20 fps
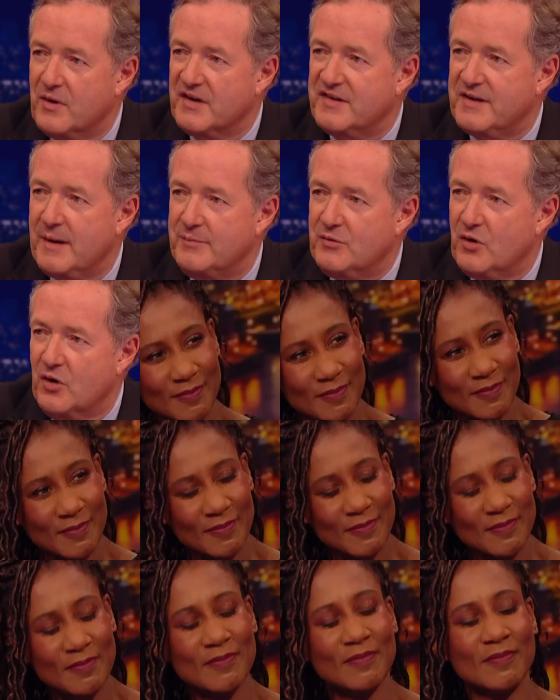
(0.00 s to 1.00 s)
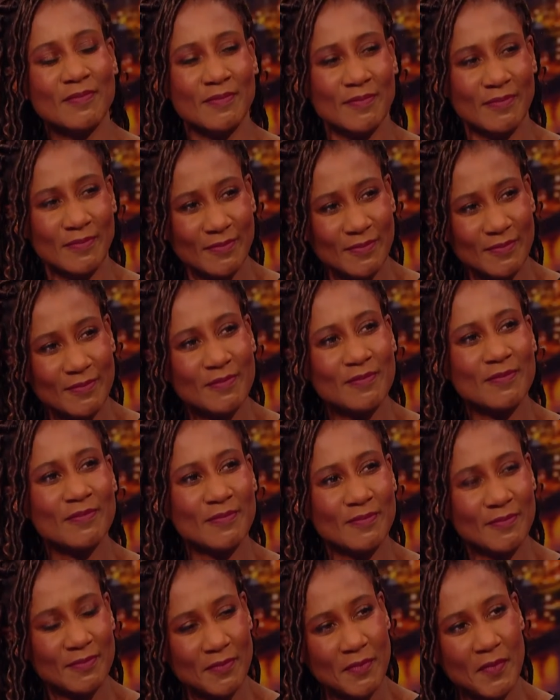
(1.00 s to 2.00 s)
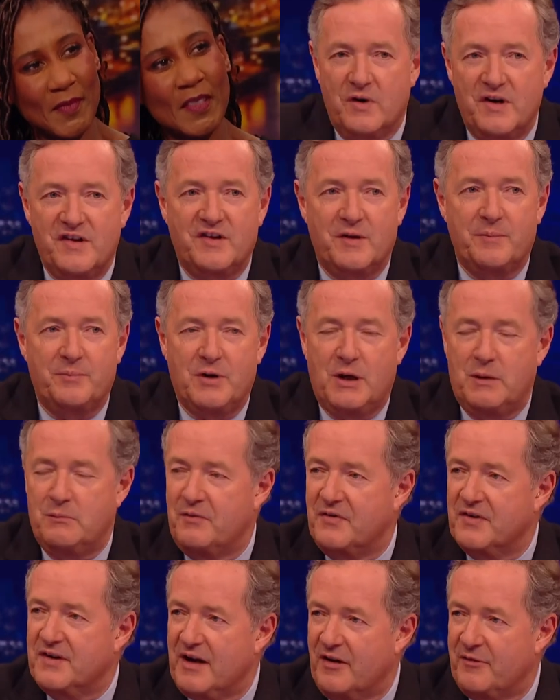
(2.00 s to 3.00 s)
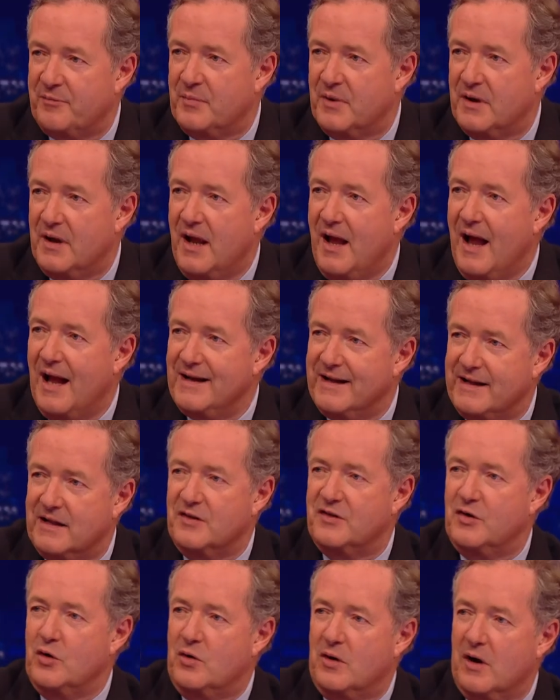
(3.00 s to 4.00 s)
accept honours anyway, because it means that you grease the palm of a government a little too